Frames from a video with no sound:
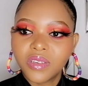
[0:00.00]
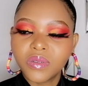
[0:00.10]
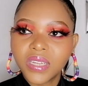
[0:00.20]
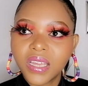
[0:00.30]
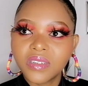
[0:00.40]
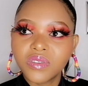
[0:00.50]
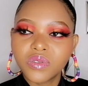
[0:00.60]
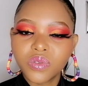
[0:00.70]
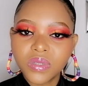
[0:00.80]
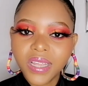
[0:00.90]
You tend
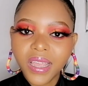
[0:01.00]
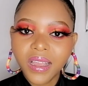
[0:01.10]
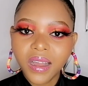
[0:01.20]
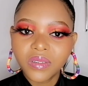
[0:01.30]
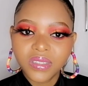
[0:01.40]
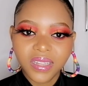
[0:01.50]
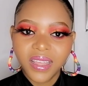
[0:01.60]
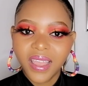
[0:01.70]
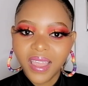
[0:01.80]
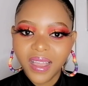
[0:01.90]
to take out
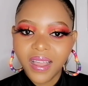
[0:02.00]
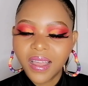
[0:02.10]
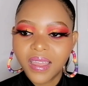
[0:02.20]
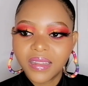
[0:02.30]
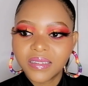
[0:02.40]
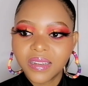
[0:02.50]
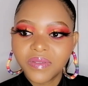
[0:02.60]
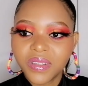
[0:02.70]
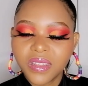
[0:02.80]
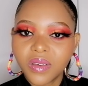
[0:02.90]
the anger and
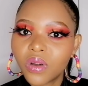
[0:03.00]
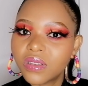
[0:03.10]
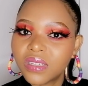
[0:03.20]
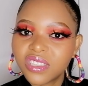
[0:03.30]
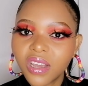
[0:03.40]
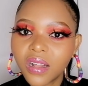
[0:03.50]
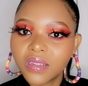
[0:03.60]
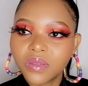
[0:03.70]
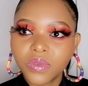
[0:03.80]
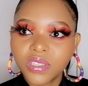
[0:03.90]
everything on the
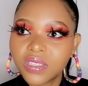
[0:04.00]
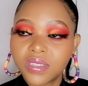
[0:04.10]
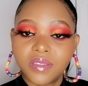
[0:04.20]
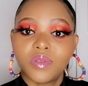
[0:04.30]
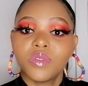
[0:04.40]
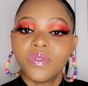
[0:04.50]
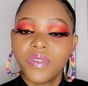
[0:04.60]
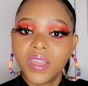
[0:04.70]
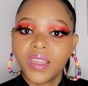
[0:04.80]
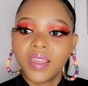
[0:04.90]
child, which is not
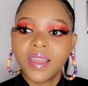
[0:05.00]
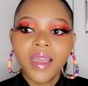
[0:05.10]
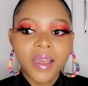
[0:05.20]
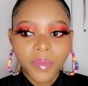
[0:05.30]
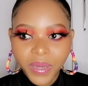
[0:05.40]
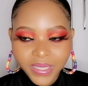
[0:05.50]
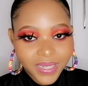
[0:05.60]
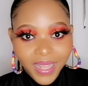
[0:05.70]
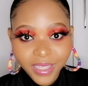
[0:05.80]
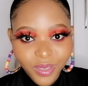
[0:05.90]
fair.
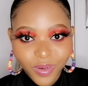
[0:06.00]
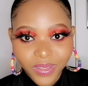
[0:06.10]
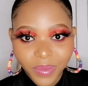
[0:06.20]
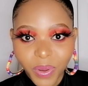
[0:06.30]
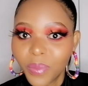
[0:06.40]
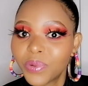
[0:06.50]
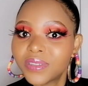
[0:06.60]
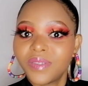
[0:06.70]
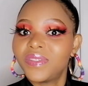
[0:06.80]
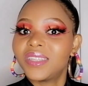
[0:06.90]
But that's not the
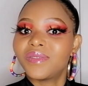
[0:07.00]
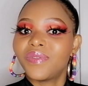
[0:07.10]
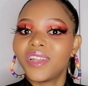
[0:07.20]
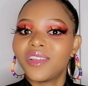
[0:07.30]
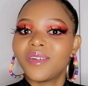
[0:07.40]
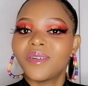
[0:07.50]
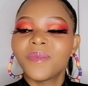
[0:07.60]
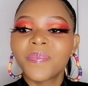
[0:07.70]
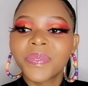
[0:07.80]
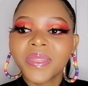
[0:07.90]
purpose of this video.
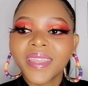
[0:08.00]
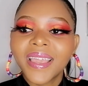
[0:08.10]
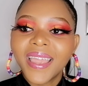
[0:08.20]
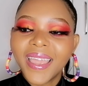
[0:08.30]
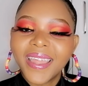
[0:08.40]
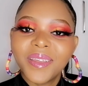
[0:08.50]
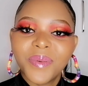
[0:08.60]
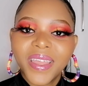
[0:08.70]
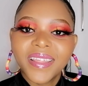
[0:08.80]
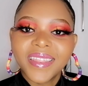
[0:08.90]

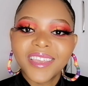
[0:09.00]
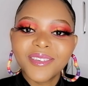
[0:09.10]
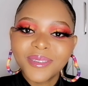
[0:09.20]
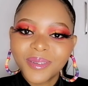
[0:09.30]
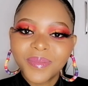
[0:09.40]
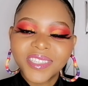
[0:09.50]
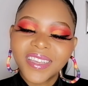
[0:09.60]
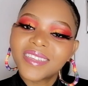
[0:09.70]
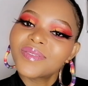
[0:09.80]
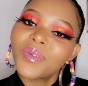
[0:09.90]
Anyway, thank you so much
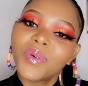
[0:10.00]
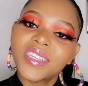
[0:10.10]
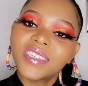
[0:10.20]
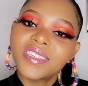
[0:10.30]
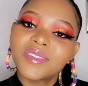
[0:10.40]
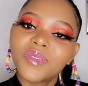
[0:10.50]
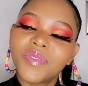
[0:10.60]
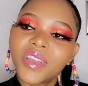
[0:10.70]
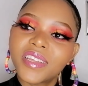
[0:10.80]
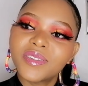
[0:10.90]
guys for watching. Don't
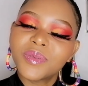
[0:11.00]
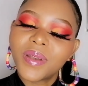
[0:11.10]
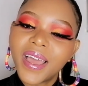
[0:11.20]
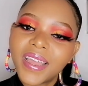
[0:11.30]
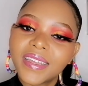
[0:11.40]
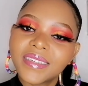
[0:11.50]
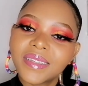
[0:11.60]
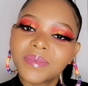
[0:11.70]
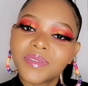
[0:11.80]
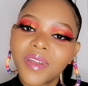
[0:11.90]
forget to like,
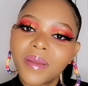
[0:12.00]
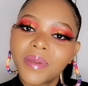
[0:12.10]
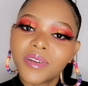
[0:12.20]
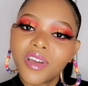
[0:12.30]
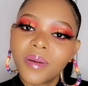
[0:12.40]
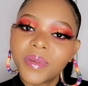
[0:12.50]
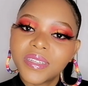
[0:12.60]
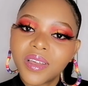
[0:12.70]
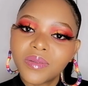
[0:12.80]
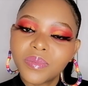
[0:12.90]
subscribe and
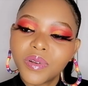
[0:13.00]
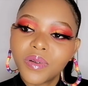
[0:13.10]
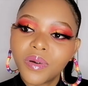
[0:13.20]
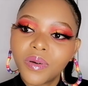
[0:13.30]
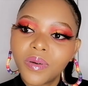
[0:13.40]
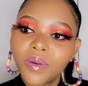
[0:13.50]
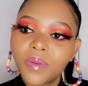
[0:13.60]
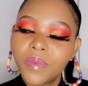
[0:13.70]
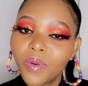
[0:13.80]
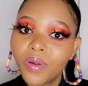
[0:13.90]
comment down below
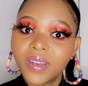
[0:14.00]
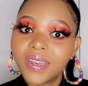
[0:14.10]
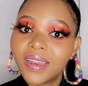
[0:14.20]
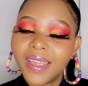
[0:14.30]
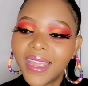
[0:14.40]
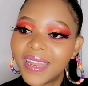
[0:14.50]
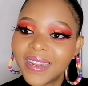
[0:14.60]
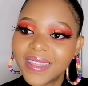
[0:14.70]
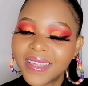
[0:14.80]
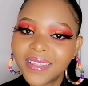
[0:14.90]
on
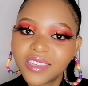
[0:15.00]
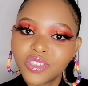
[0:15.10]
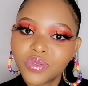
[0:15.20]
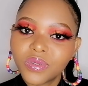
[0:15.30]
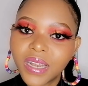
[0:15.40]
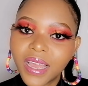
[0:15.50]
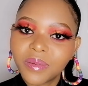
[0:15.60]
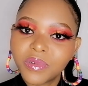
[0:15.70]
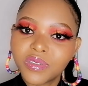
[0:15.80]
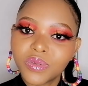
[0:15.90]
anything that you'd
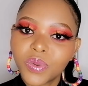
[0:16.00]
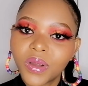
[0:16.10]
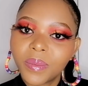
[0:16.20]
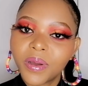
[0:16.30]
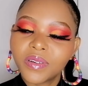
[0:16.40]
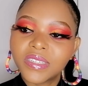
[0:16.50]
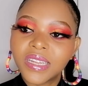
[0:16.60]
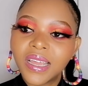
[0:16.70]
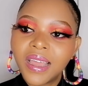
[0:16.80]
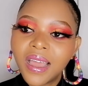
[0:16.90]
like me to talk about.
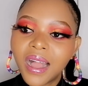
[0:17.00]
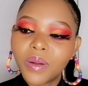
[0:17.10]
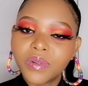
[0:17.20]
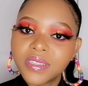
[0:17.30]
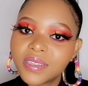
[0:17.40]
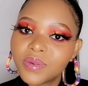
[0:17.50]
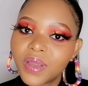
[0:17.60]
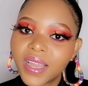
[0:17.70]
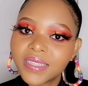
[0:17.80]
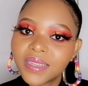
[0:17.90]
I will see you
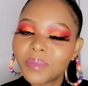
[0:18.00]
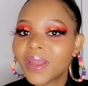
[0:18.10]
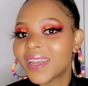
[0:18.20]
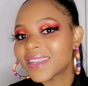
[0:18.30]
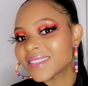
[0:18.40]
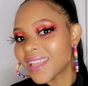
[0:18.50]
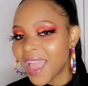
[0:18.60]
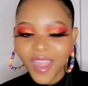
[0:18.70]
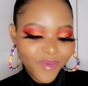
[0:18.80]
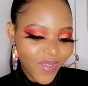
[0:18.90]
guys in my next
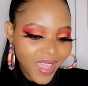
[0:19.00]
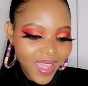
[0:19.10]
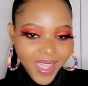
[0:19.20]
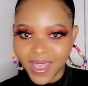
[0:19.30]
video